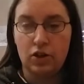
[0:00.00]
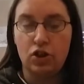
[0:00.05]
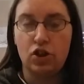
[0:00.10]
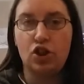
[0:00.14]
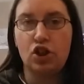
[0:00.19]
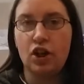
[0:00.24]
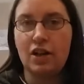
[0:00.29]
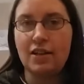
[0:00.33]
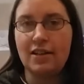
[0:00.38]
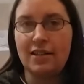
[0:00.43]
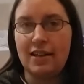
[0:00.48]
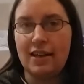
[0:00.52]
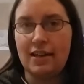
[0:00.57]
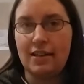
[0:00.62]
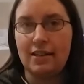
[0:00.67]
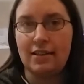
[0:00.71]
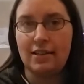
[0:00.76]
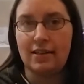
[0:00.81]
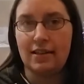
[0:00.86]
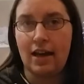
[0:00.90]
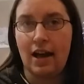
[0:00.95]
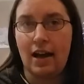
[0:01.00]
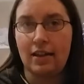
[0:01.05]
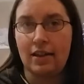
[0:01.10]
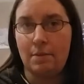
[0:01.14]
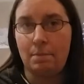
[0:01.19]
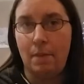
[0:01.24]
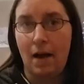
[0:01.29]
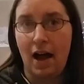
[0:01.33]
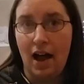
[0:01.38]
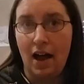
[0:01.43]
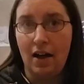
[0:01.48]
just inside
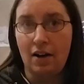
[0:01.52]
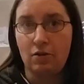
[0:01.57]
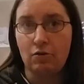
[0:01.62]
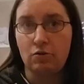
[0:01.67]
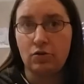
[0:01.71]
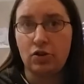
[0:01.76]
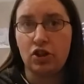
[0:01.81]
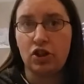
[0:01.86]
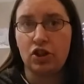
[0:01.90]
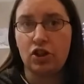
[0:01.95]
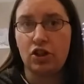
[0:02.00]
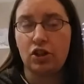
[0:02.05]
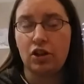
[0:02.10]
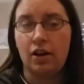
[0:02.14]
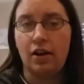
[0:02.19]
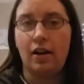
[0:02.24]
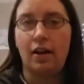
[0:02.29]
the pouch,